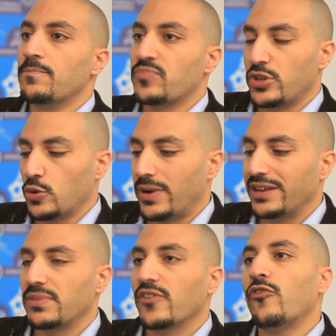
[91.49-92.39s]
there might
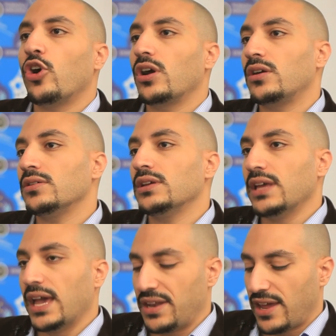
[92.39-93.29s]
be fog.
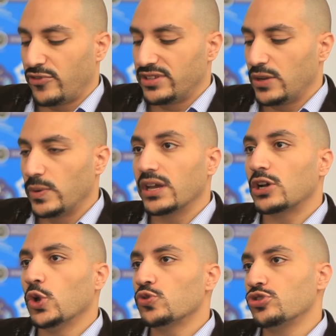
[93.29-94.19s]
And every day we get
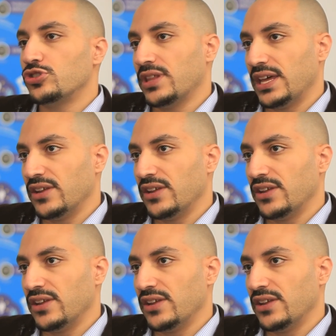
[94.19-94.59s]
closer to that